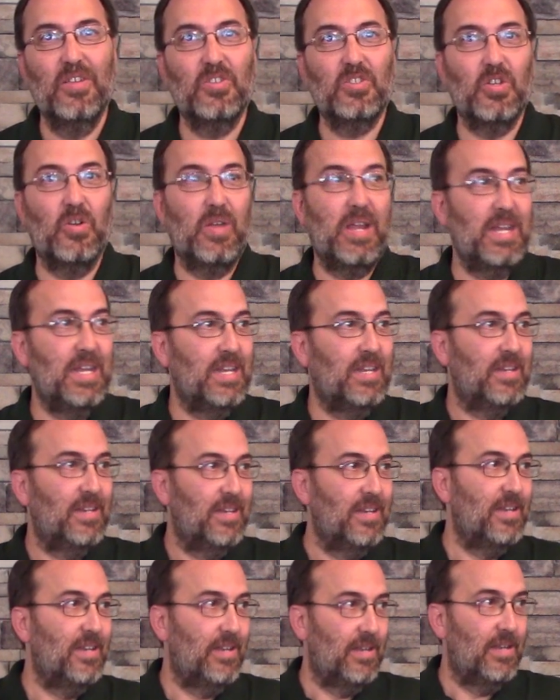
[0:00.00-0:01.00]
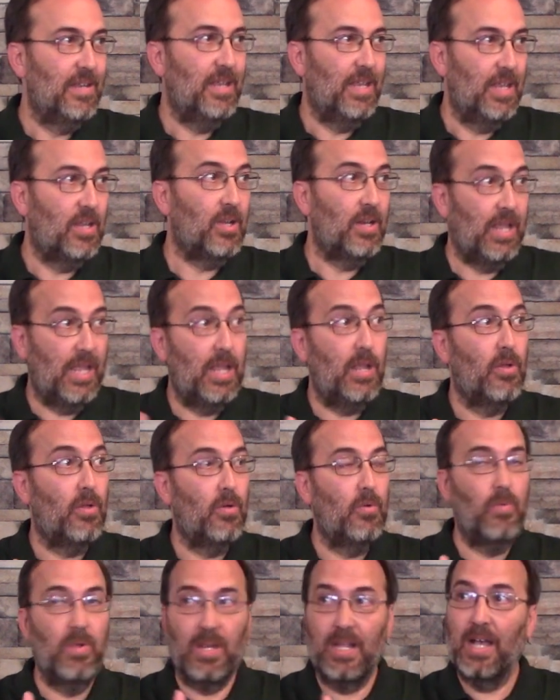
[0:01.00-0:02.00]
So he could
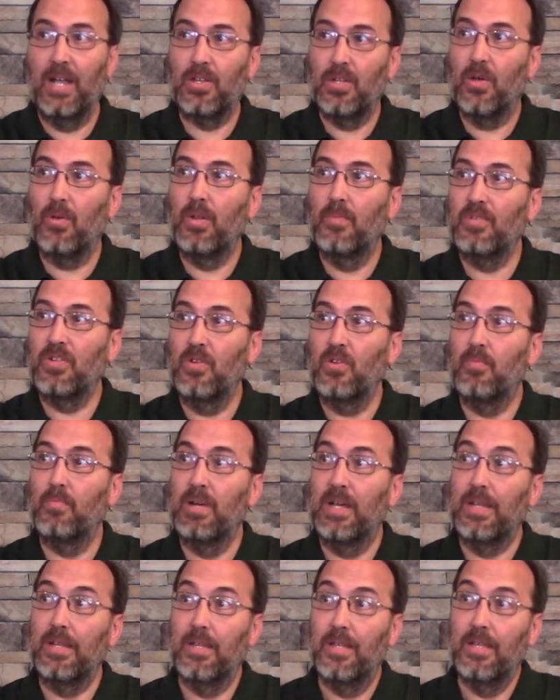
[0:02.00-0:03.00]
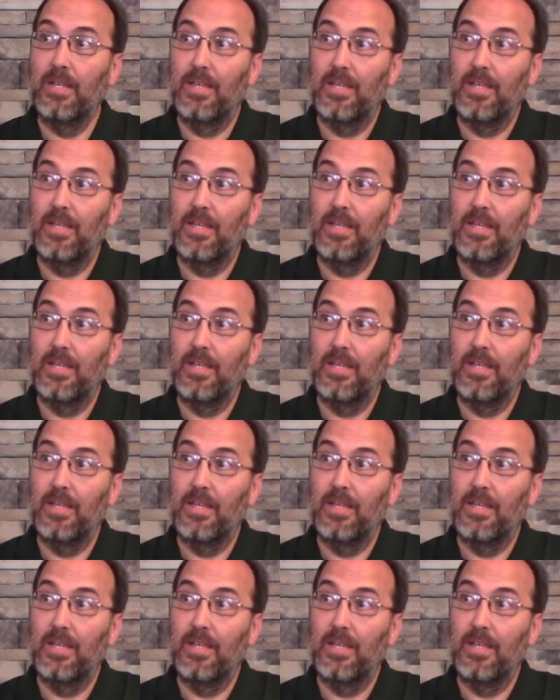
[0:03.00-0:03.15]
heal when God told him to, but